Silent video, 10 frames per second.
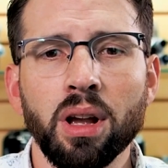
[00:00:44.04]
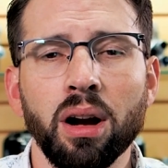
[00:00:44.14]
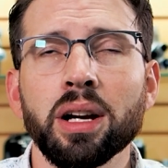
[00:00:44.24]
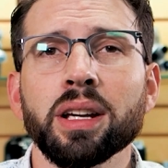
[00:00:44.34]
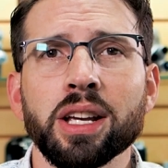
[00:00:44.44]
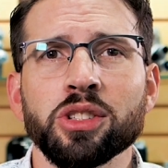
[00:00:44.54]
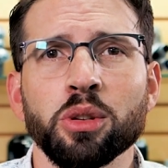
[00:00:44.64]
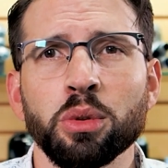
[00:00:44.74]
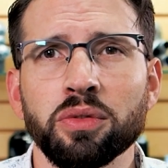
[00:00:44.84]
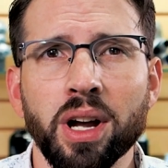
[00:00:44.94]
Alright guys,
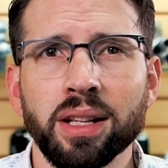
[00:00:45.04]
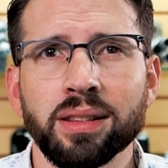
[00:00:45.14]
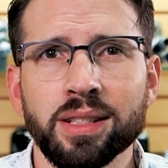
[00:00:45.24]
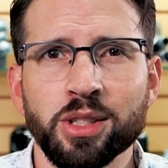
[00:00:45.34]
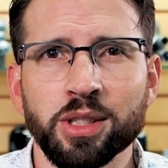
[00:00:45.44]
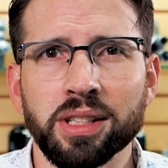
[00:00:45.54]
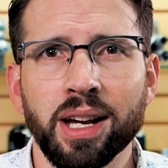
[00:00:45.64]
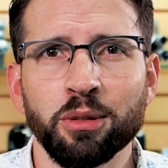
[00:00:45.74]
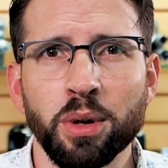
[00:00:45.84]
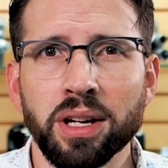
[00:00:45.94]
so we've got this
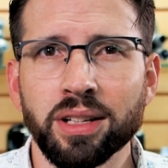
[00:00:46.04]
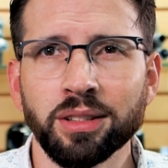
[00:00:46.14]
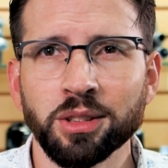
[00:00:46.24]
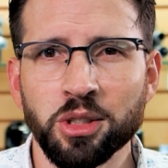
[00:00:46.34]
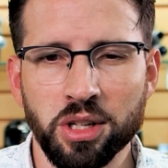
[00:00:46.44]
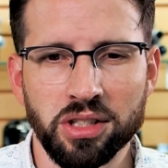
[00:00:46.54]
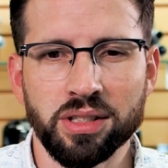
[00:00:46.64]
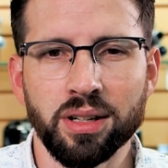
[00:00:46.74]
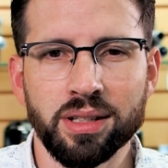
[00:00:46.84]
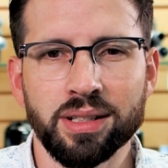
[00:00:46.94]
right here. Let's get
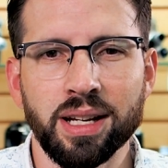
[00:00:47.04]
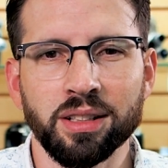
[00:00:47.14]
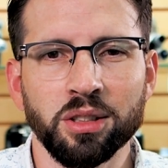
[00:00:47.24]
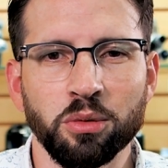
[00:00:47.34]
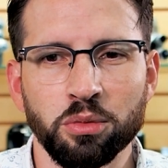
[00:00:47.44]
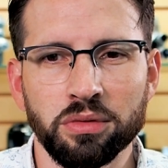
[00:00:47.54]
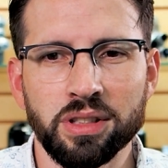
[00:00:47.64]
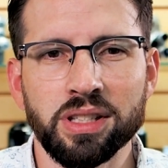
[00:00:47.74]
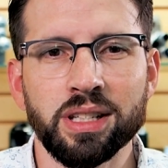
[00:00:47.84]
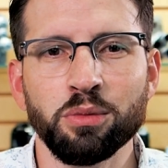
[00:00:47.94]
started, take a look,
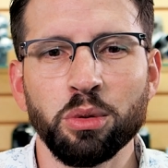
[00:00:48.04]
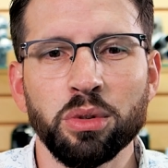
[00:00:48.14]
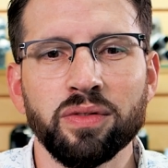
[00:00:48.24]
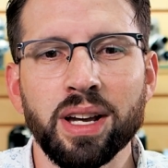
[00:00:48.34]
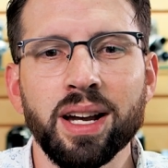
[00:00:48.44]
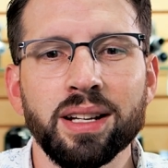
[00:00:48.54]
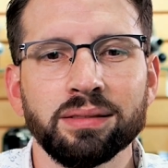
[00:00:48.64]
see what we've got.